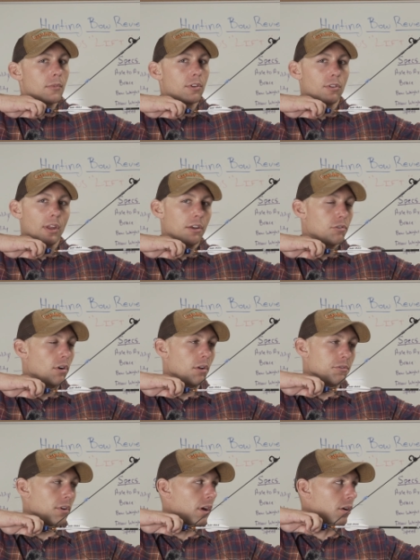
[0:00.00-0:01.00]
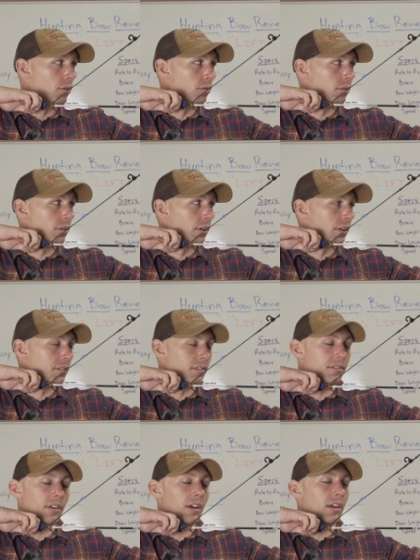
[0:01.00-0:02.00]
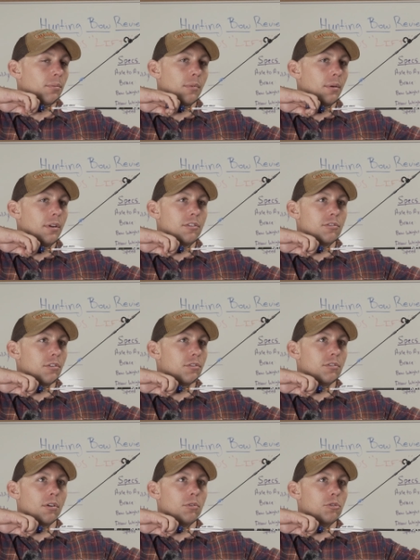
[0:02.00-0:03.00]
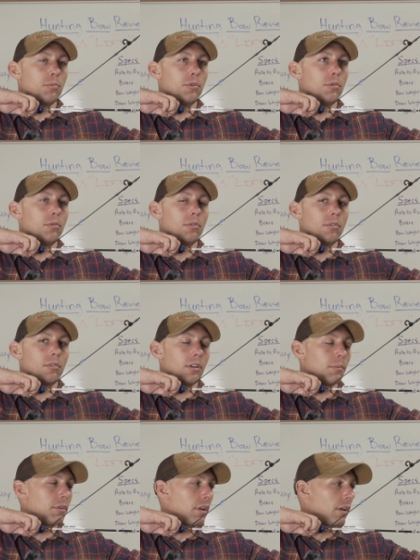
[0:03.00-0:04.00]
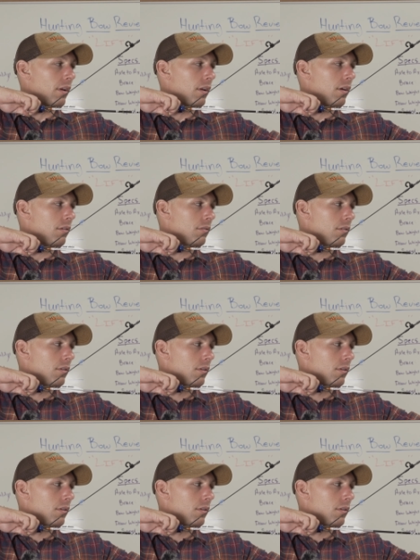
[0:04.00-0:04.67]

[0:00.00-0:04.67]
So that draw cycle, it's the same. I mean, it's just so smooth. Want me to let it down?